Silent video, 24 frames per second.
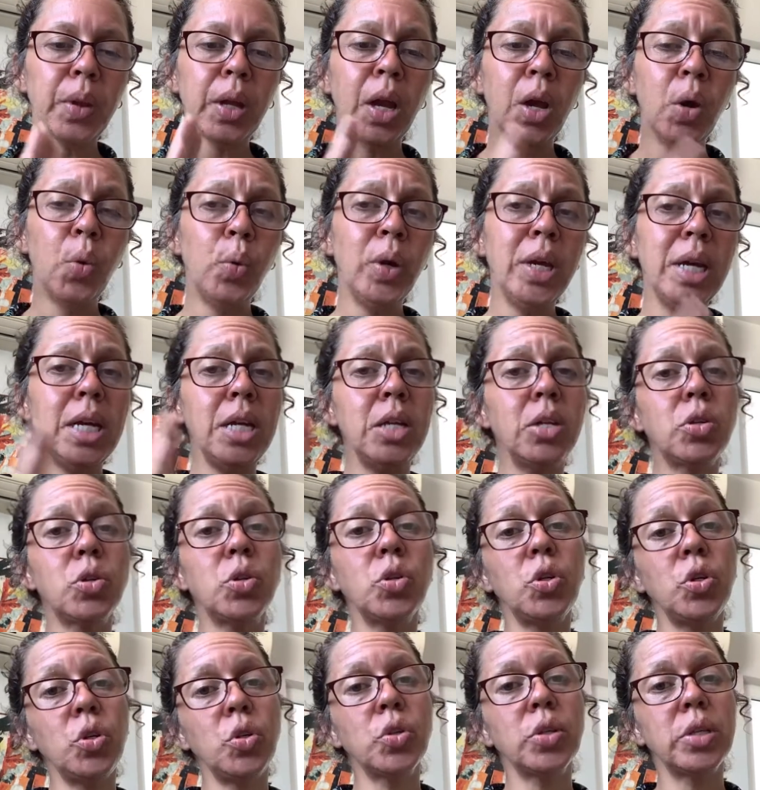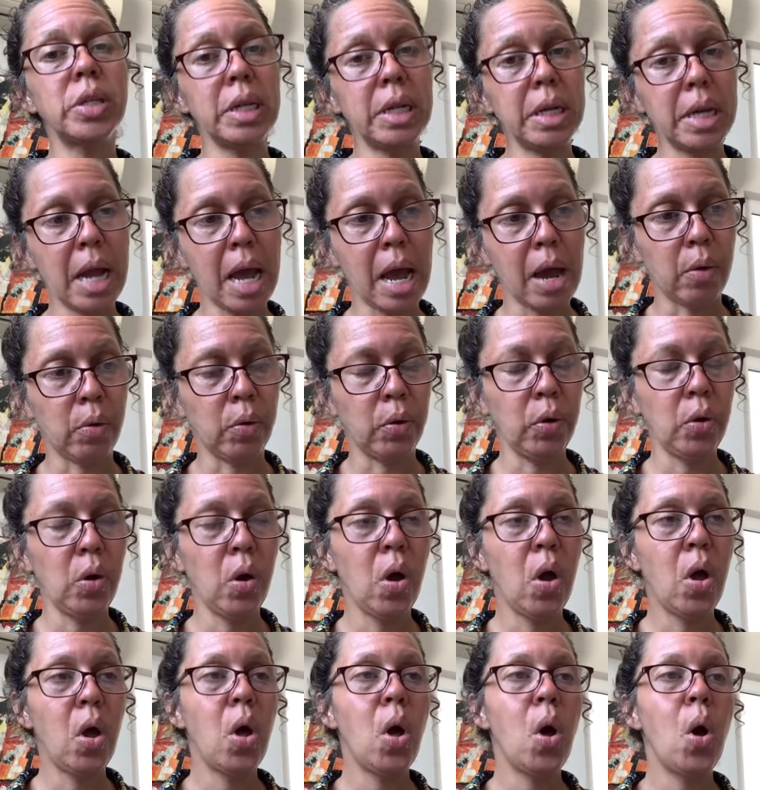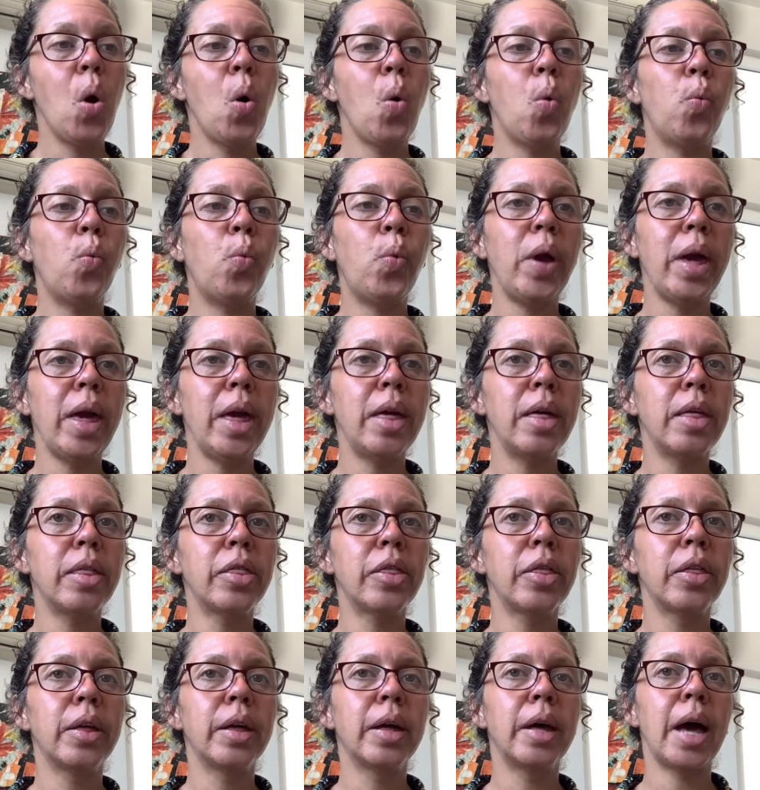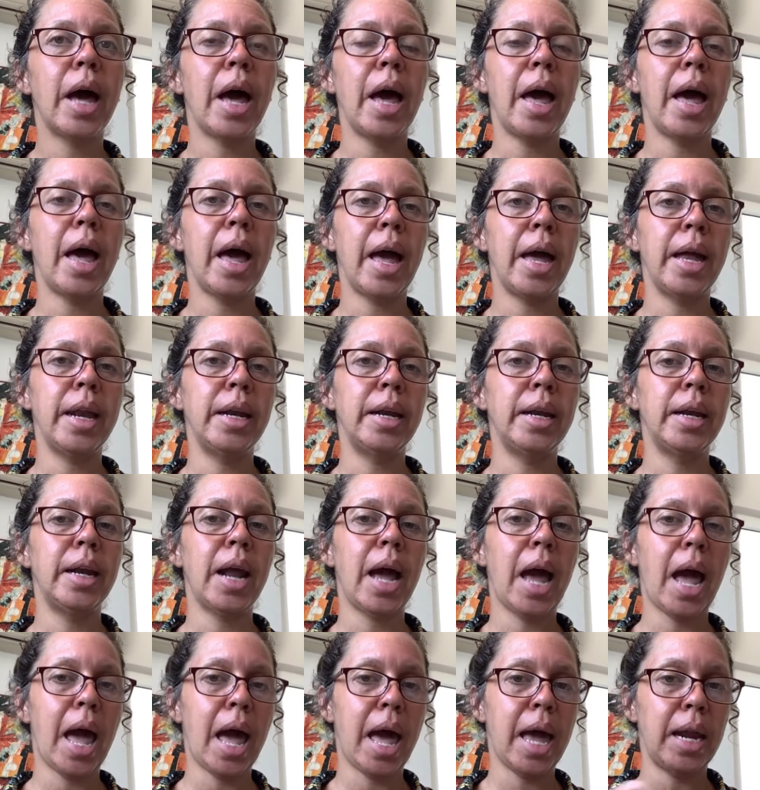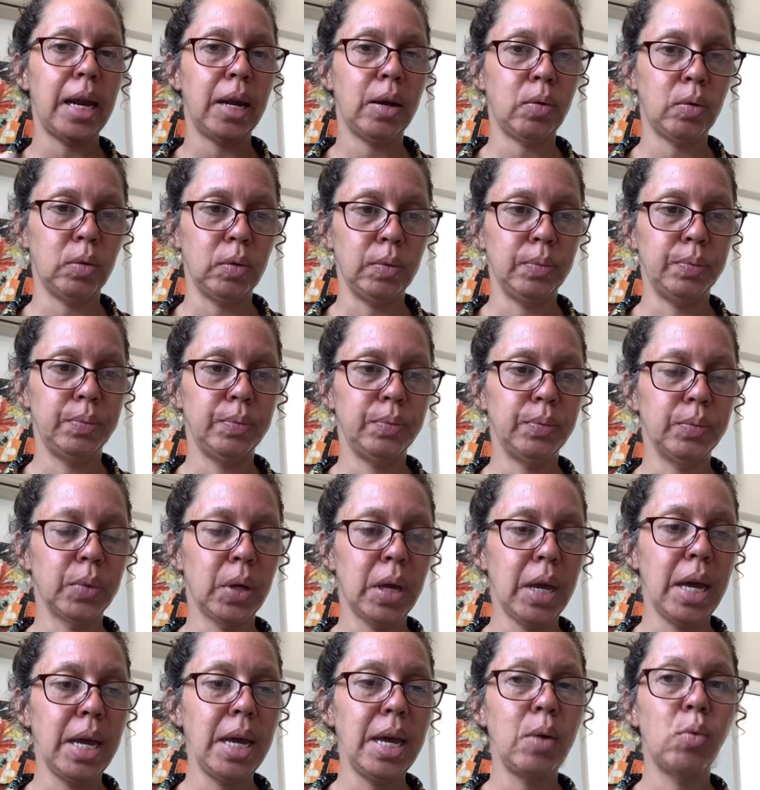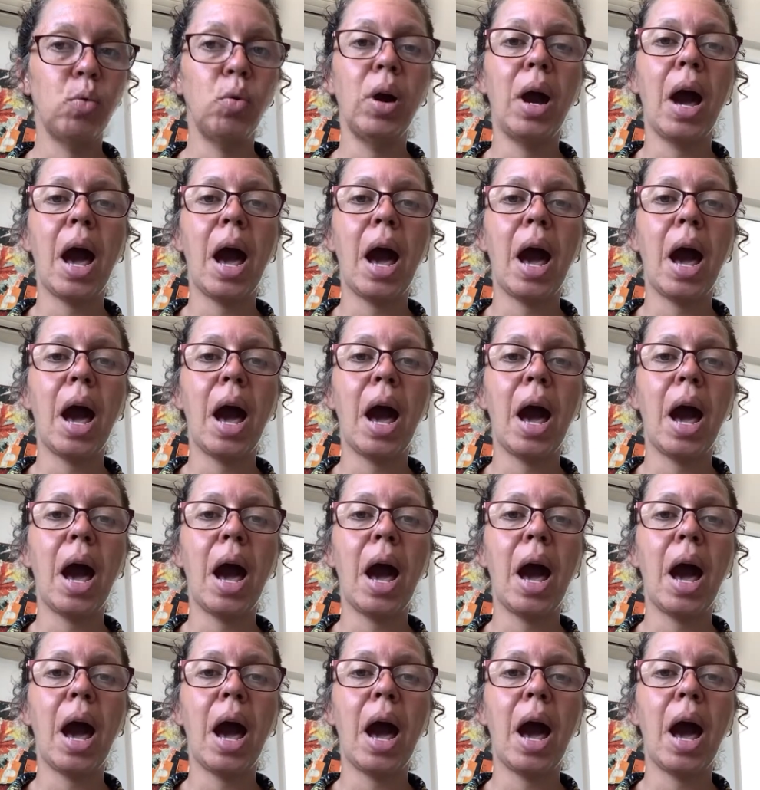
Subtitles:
we introduce the noun with an article, okay? Un